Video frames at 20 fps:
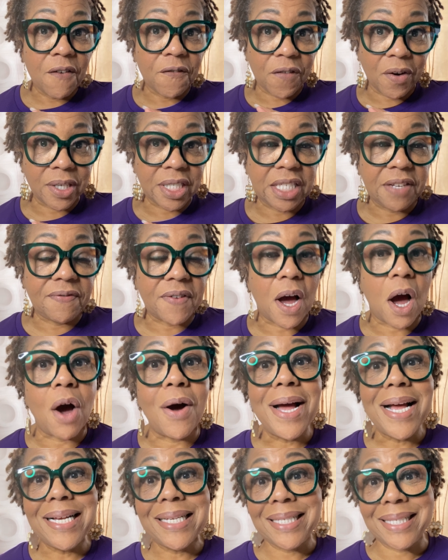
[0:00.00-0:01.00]
First of
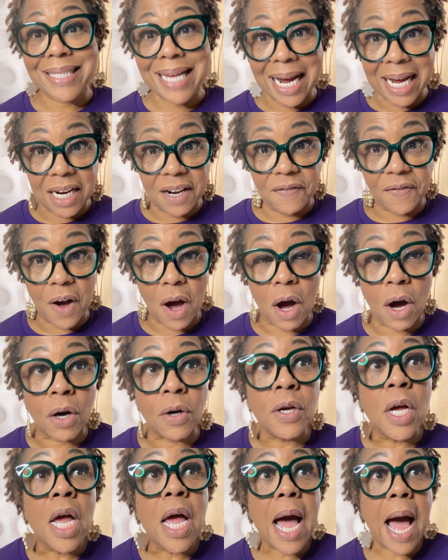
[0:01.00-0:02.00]
all. Second of
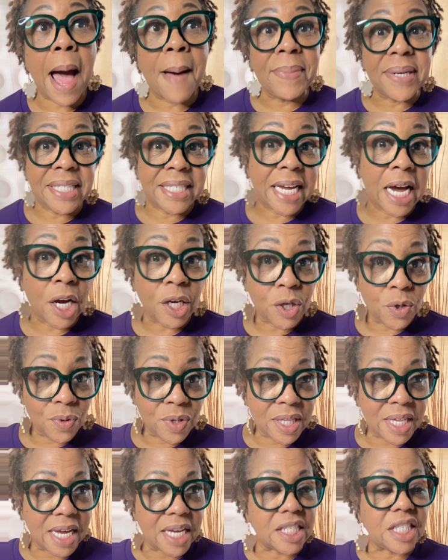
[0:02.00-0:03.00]
all, I'm going to tell you
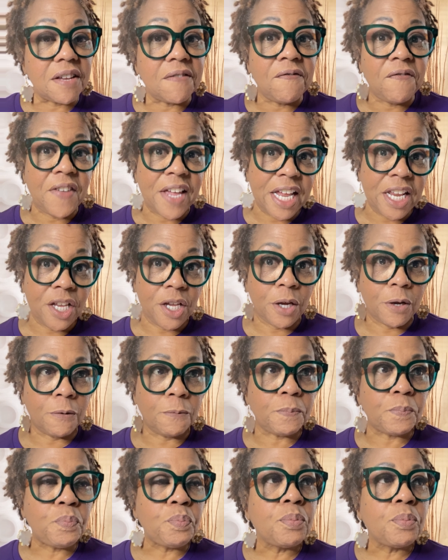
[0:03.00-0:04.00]
this: venue.